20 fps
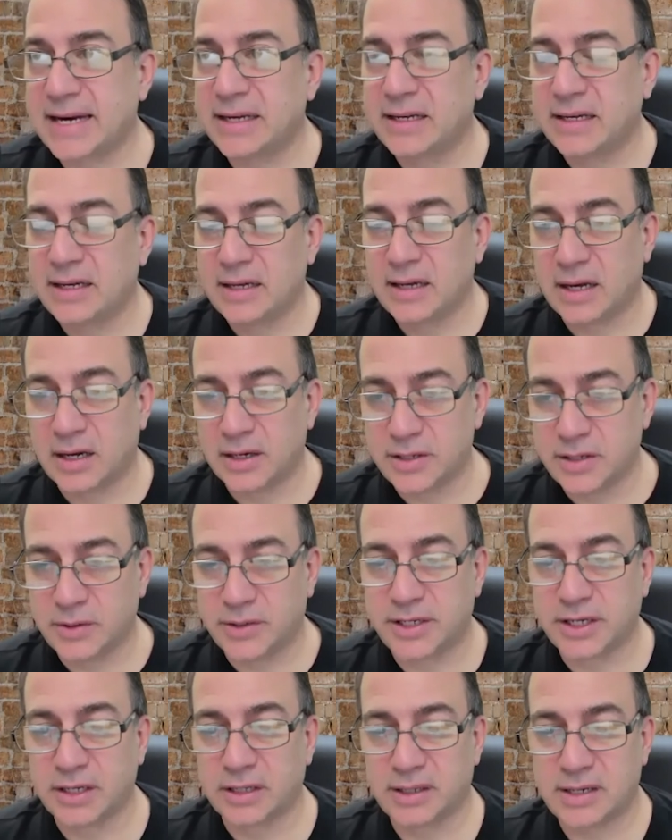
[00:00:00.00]
a
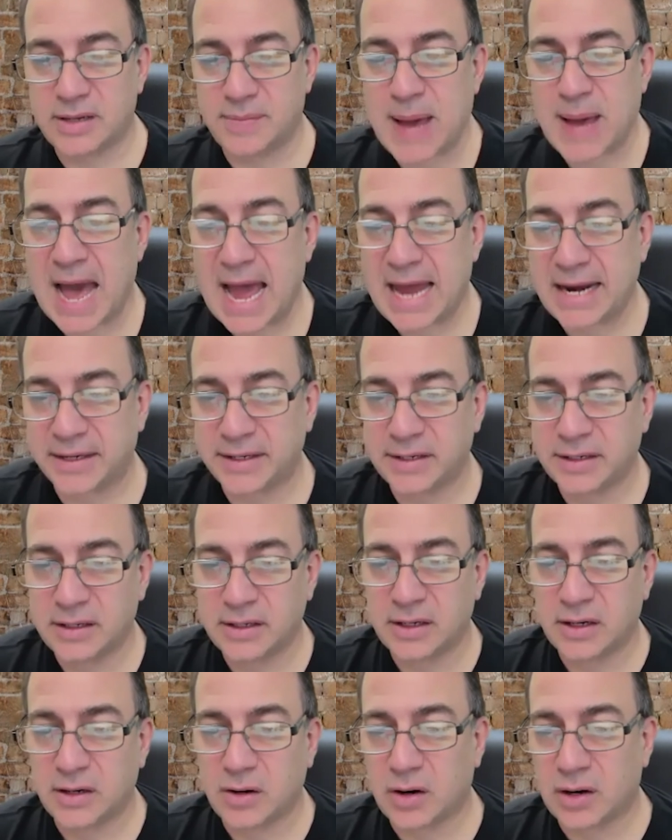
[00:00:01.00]
utility patent
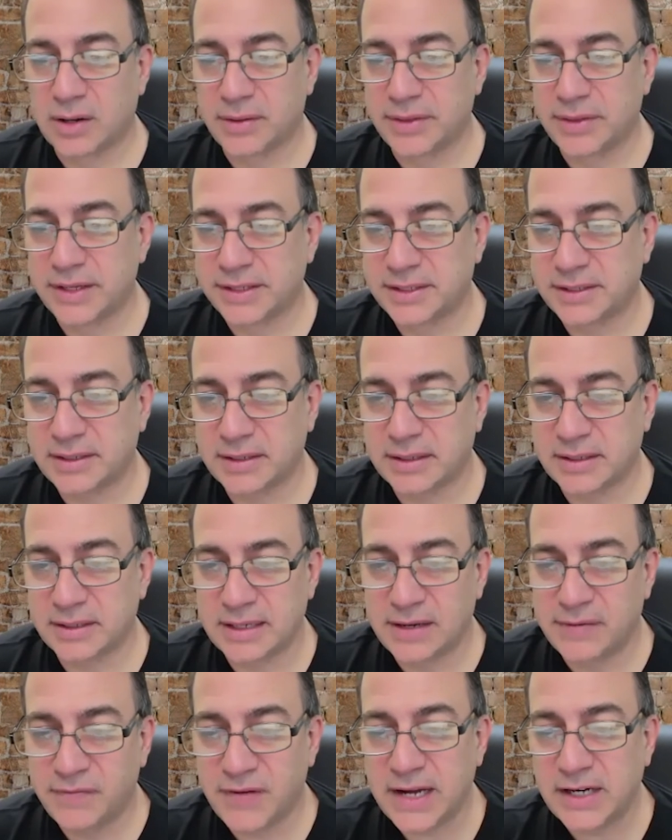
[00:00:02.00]
on this
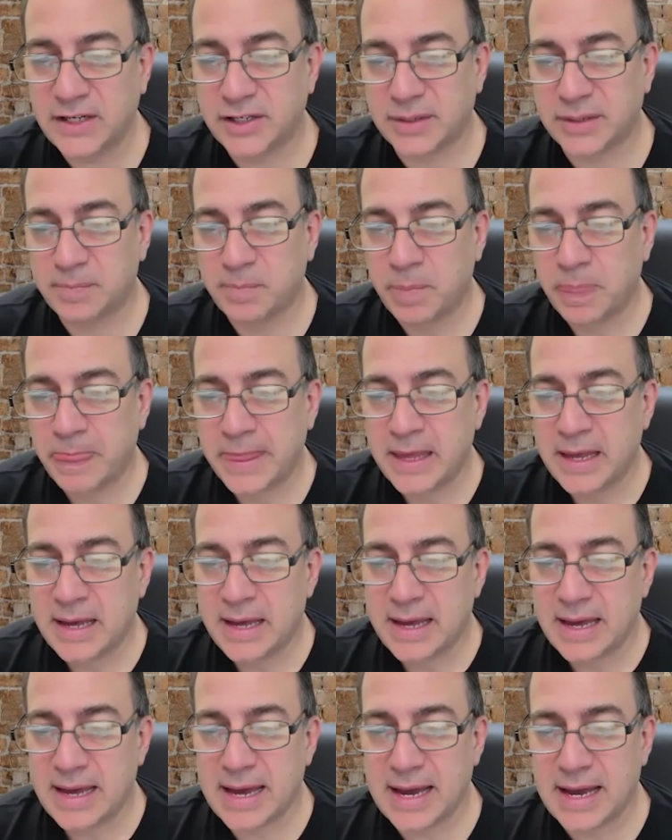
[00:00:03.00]
invention.
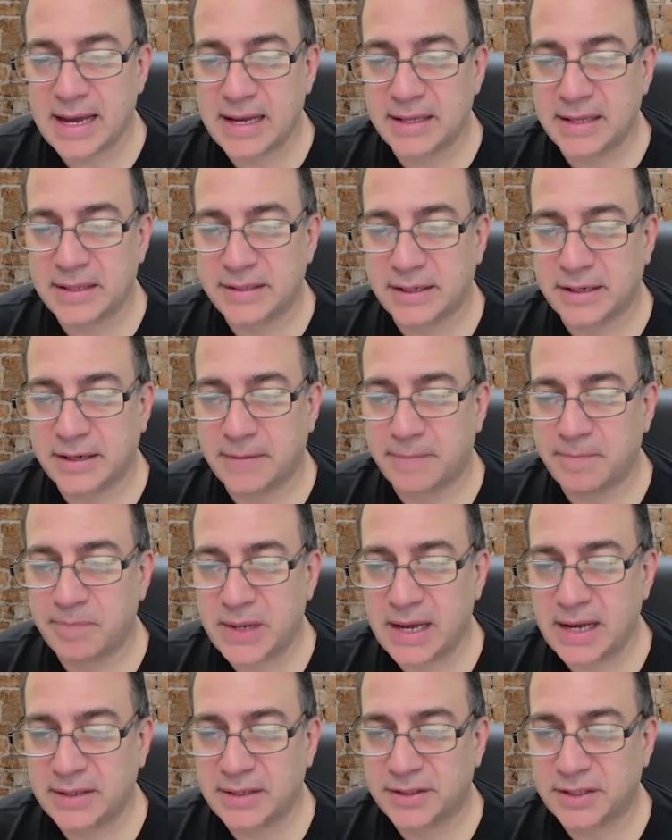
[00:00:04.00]
And
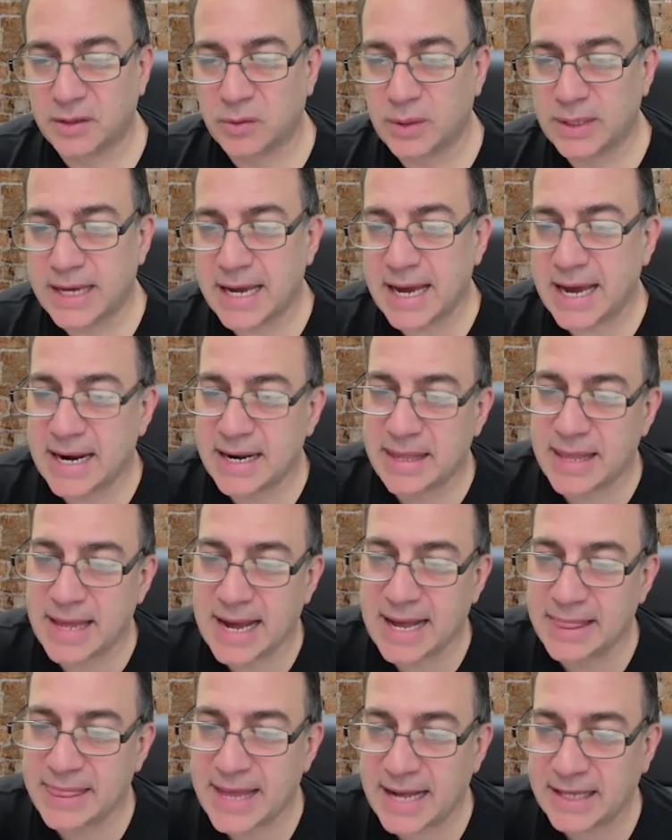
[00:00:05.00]
so again,
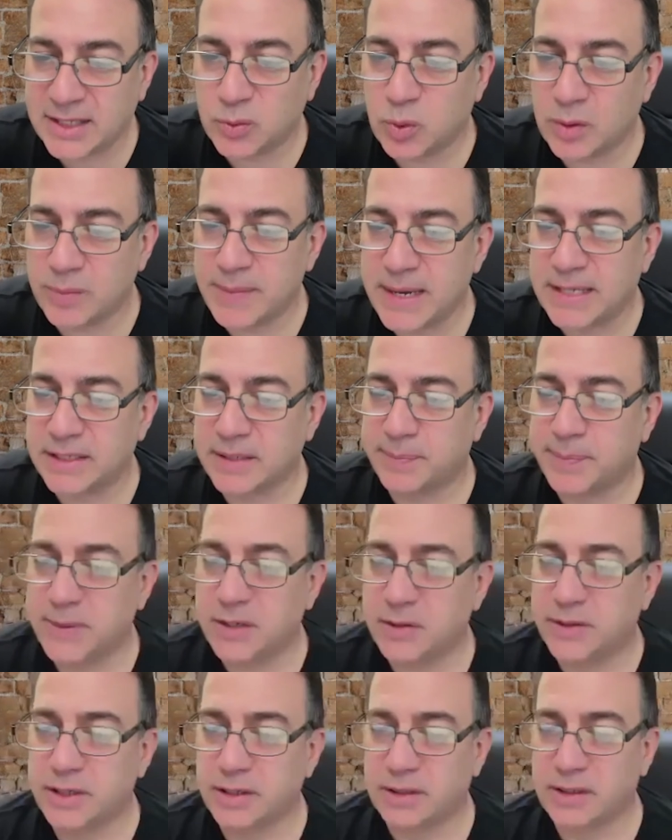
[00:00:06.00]
that's what makes up a
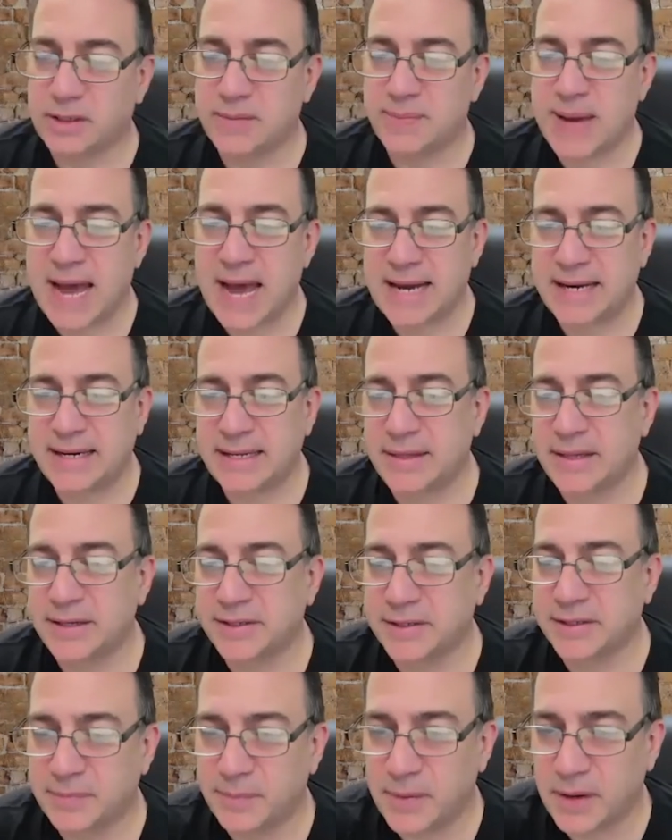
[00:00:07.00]
utility patent. And there's
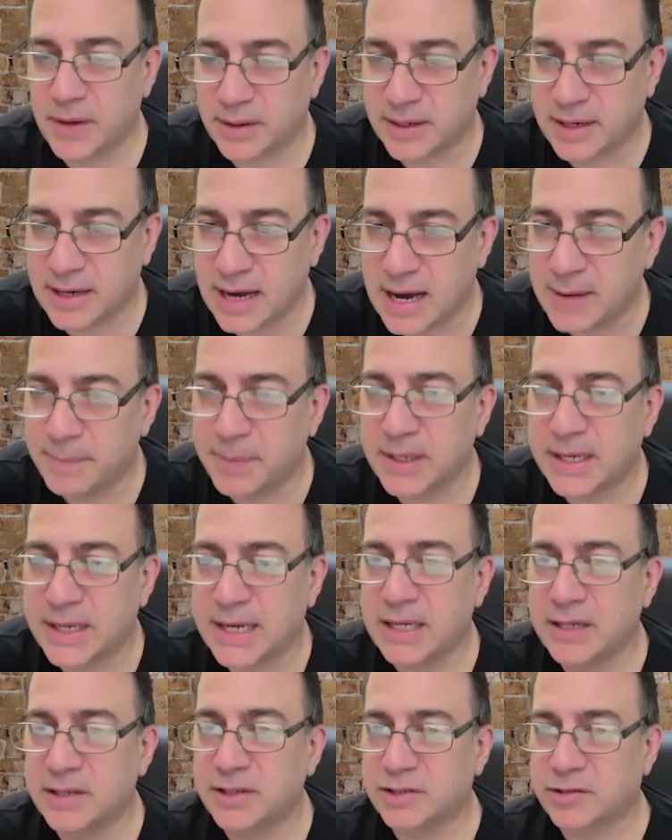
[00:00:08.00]
a
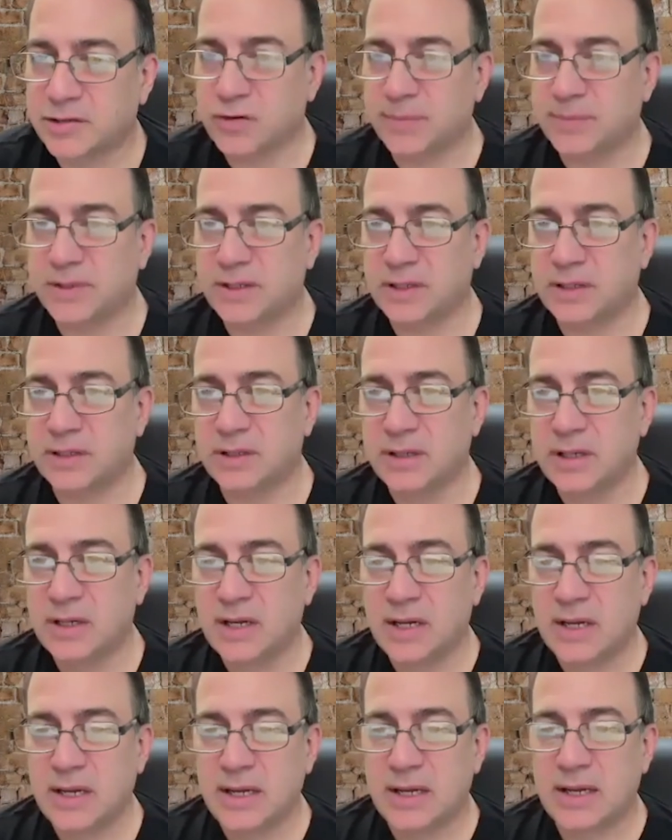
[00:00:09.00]
complicated description.
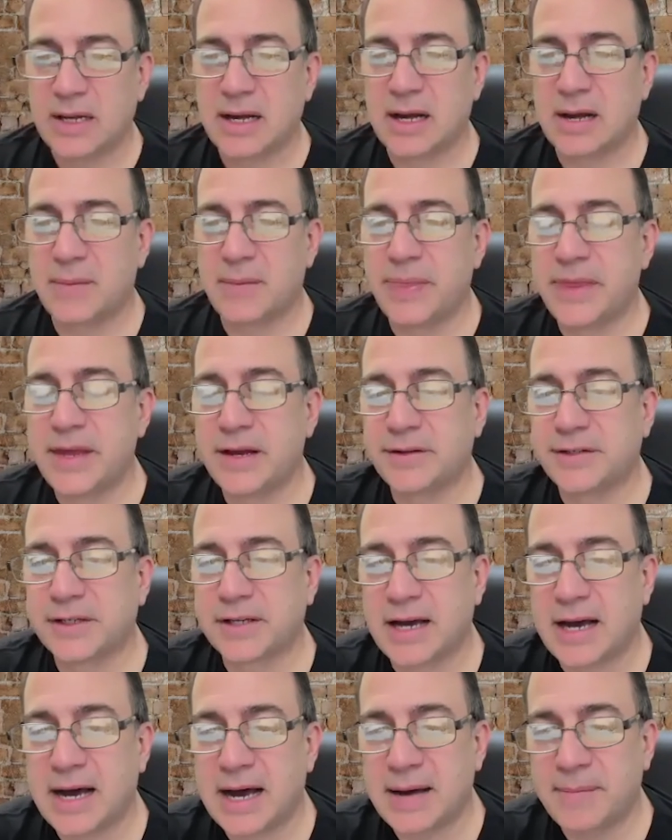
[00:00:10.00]
There's a
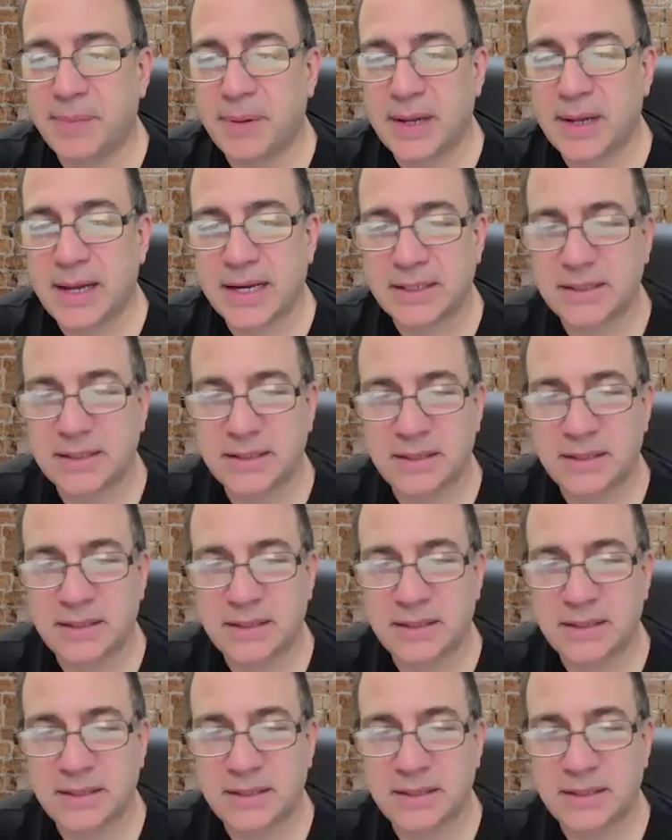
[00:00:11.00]
complex